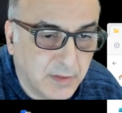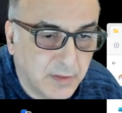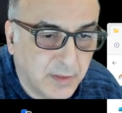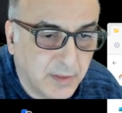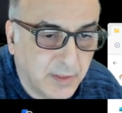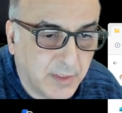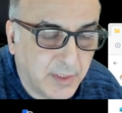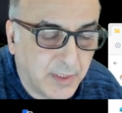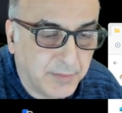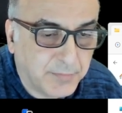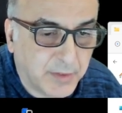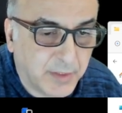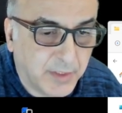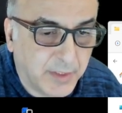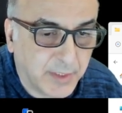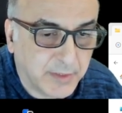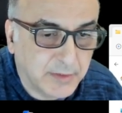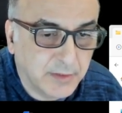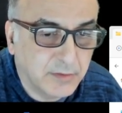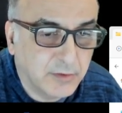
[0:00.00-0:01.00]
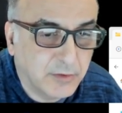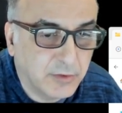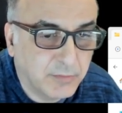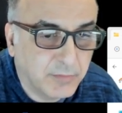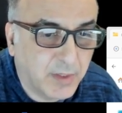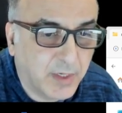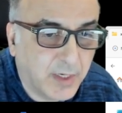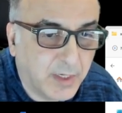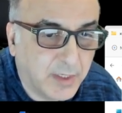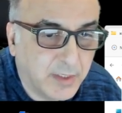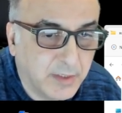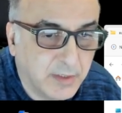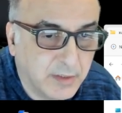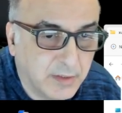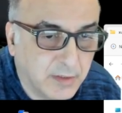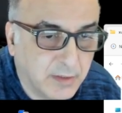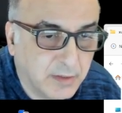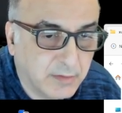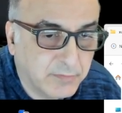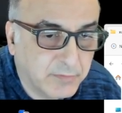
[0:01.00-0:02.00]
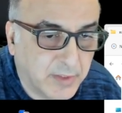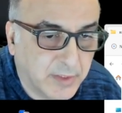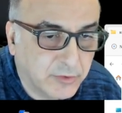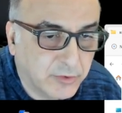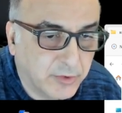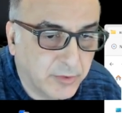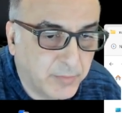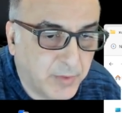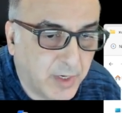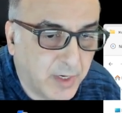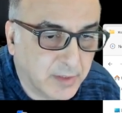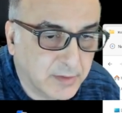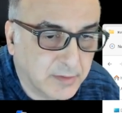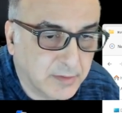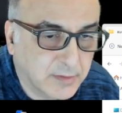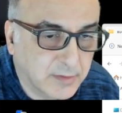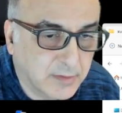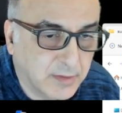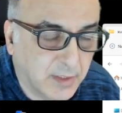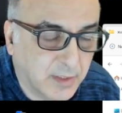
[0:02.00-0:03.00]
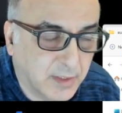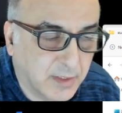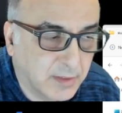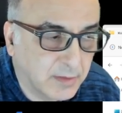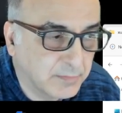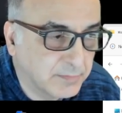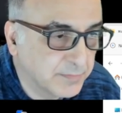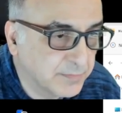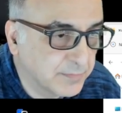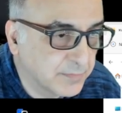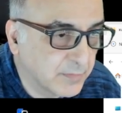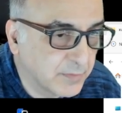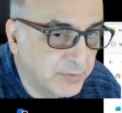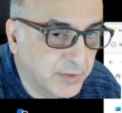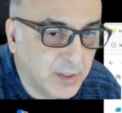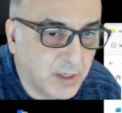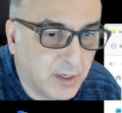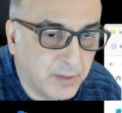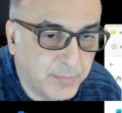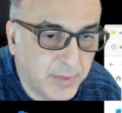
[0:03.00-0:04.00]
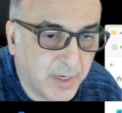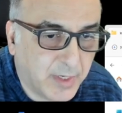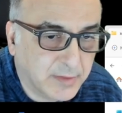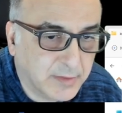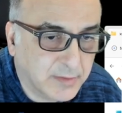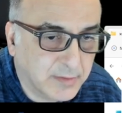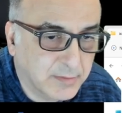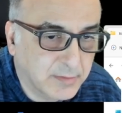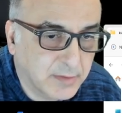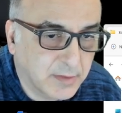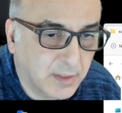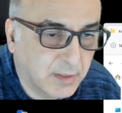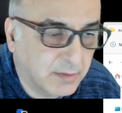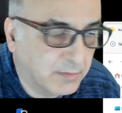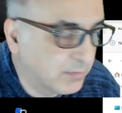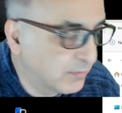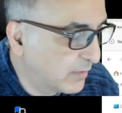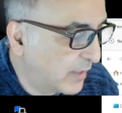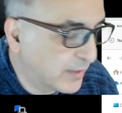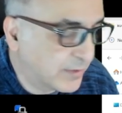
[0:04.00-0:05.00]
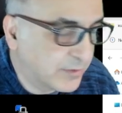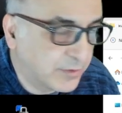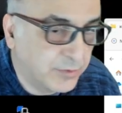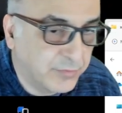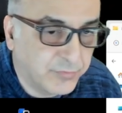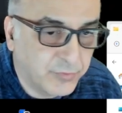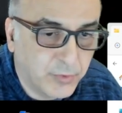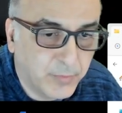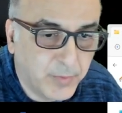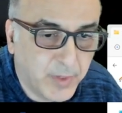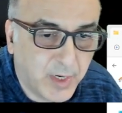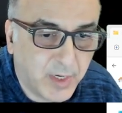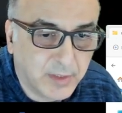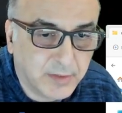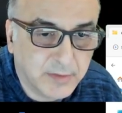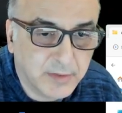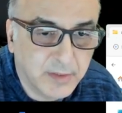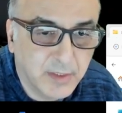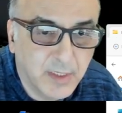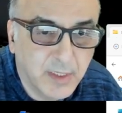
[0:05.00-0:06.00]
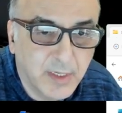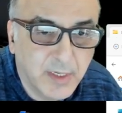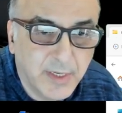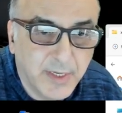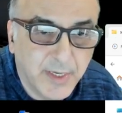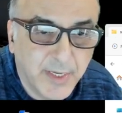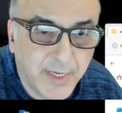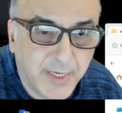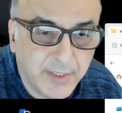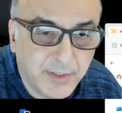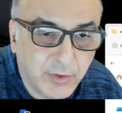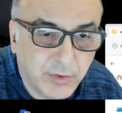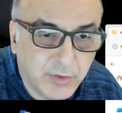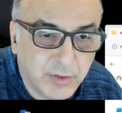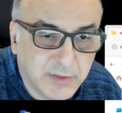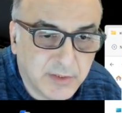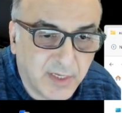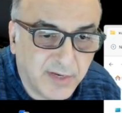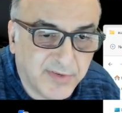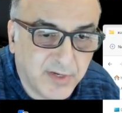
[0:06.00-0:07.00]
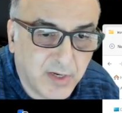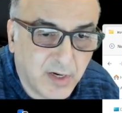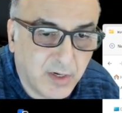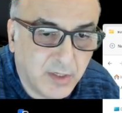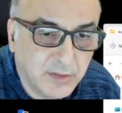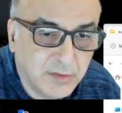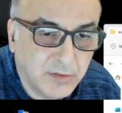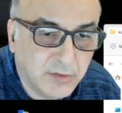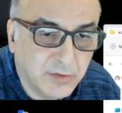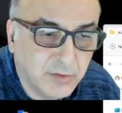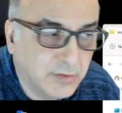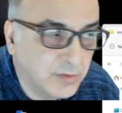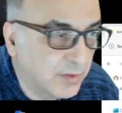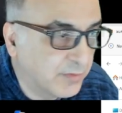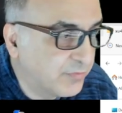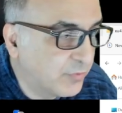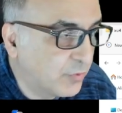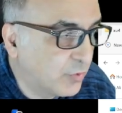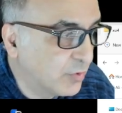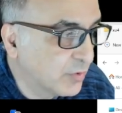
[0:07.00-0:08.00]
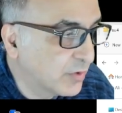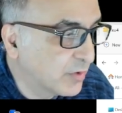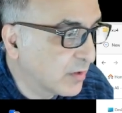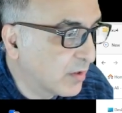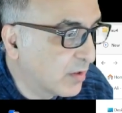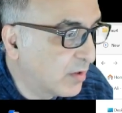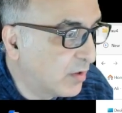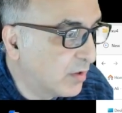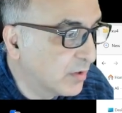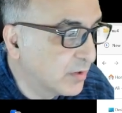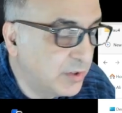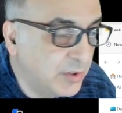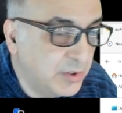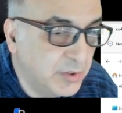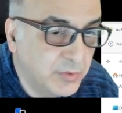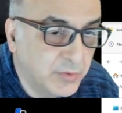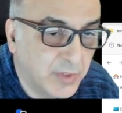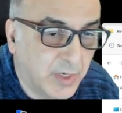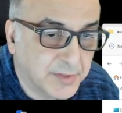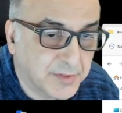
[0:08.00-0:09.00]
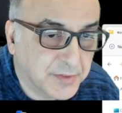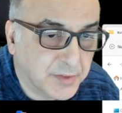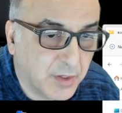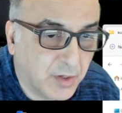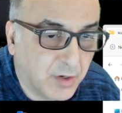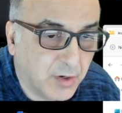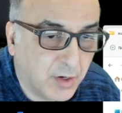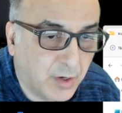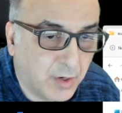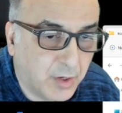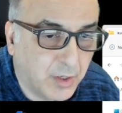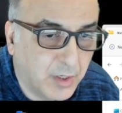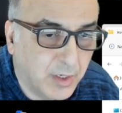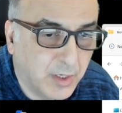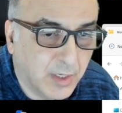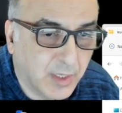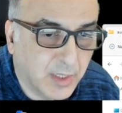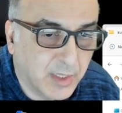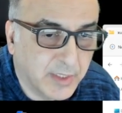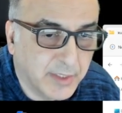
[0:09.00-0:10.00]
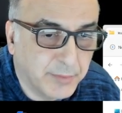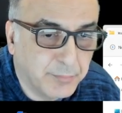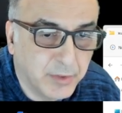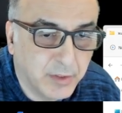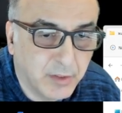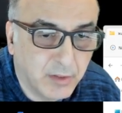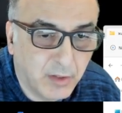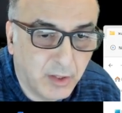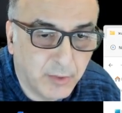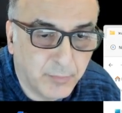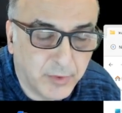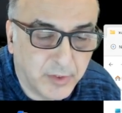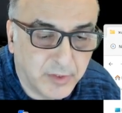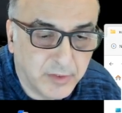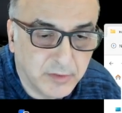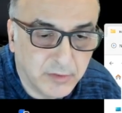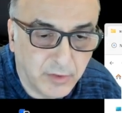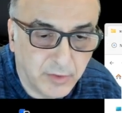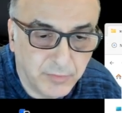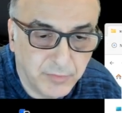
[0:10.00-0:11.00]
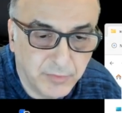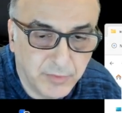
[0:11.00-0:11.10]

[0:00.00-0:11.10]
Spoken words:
and I'm connected to my Recalbox XU4 box. And notice I've gone to the folder called USR lib Liberto.